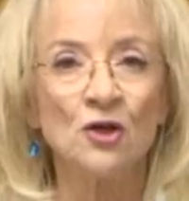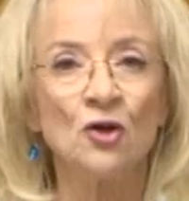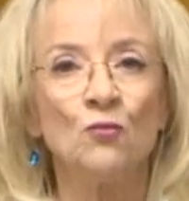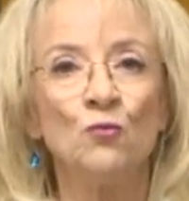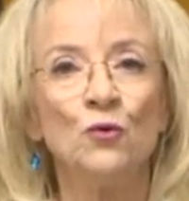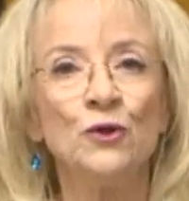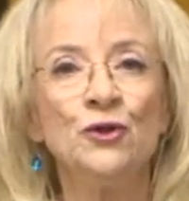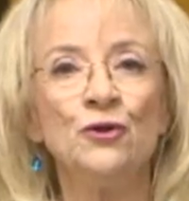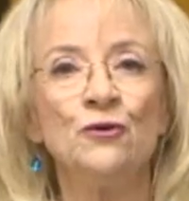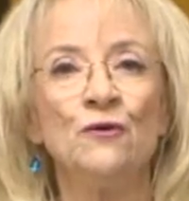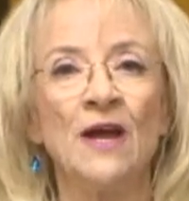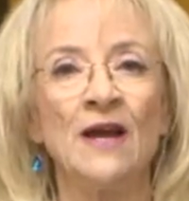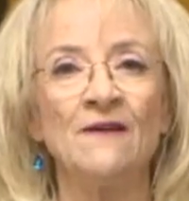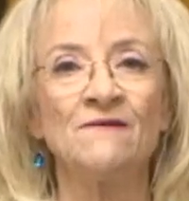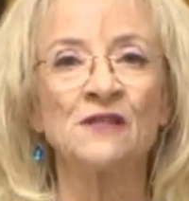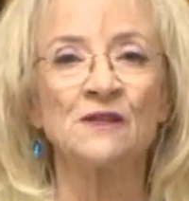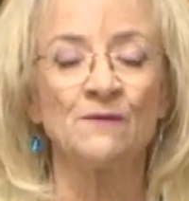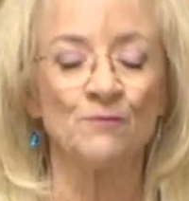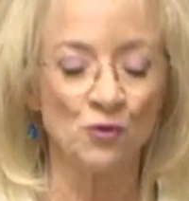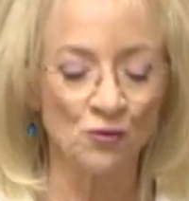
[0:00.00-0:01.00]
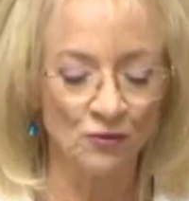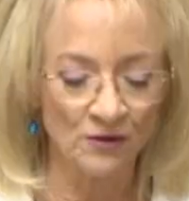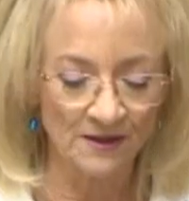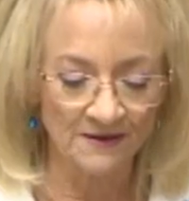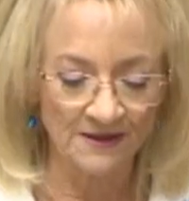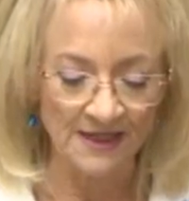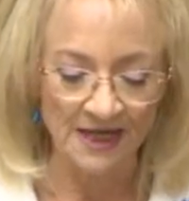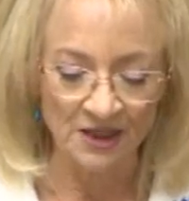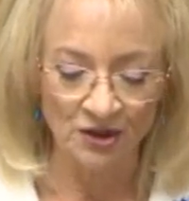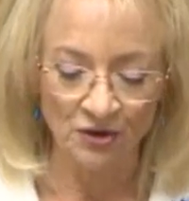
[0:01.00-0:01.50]
Would you have
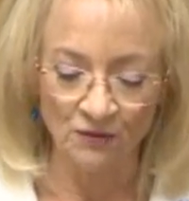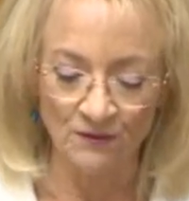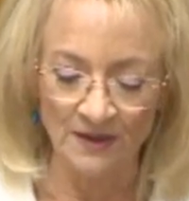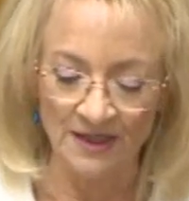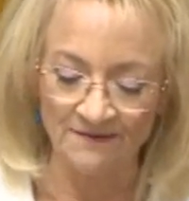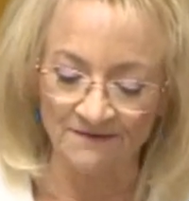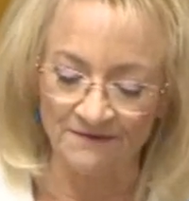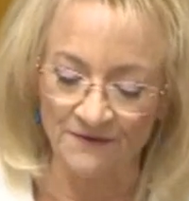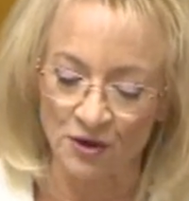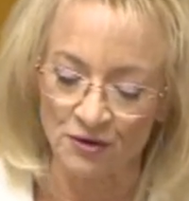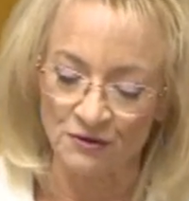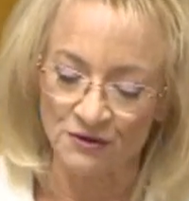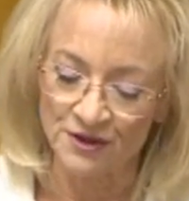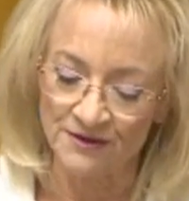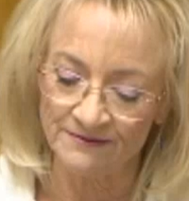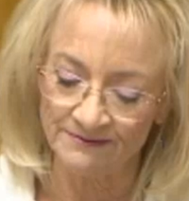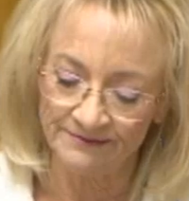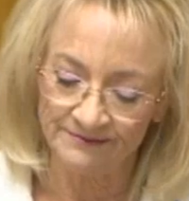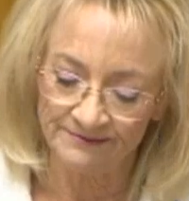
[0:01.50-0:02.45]
supported that UN vote